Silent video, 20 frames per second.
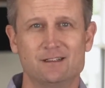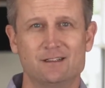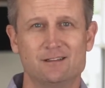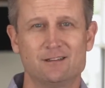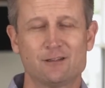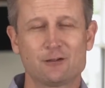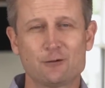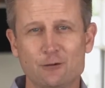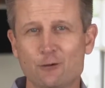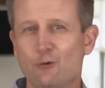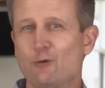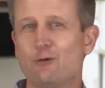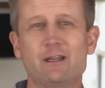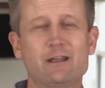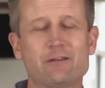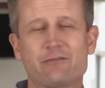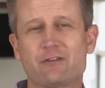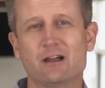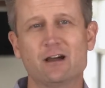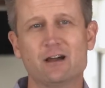the glory
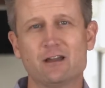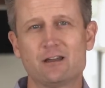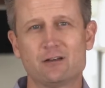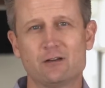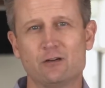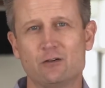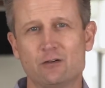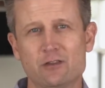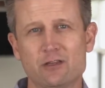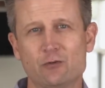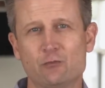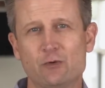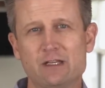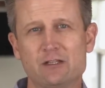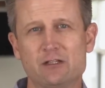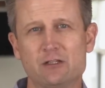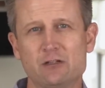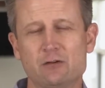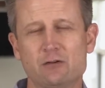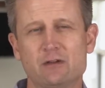of God in all that we
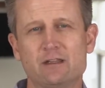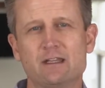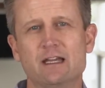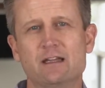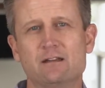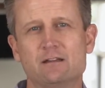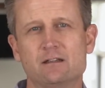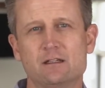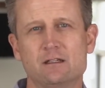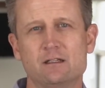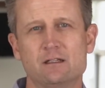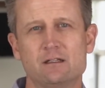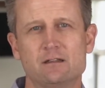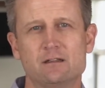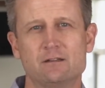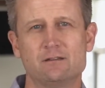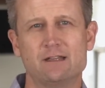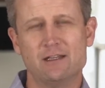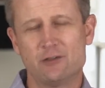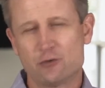do, and that,
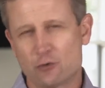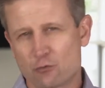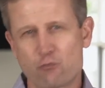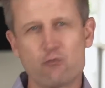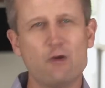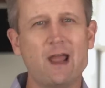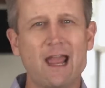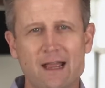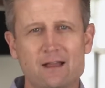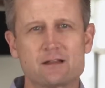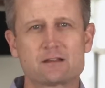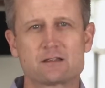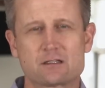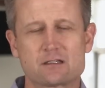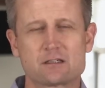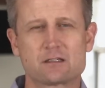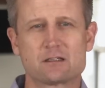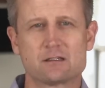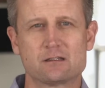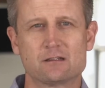that
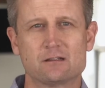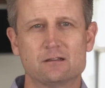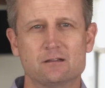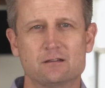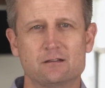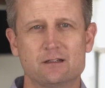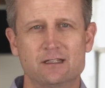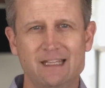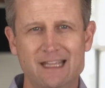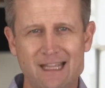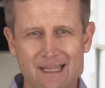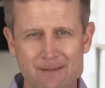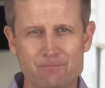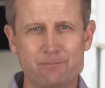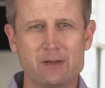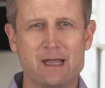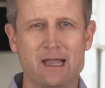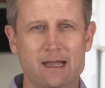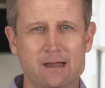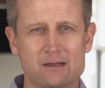directs and
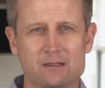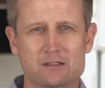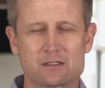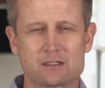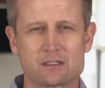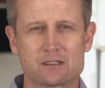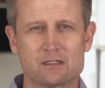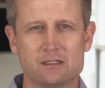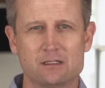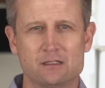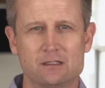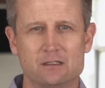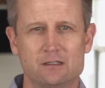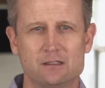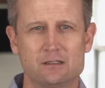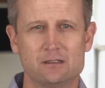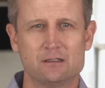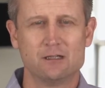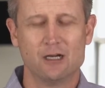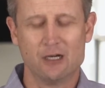impacts
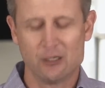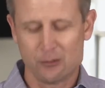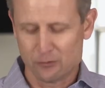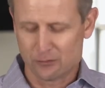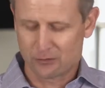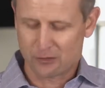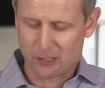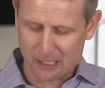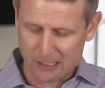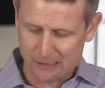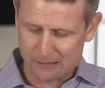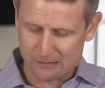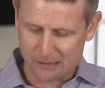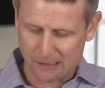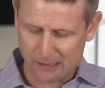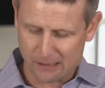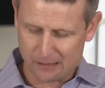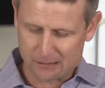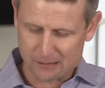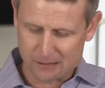our own
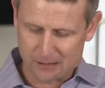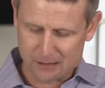conduct.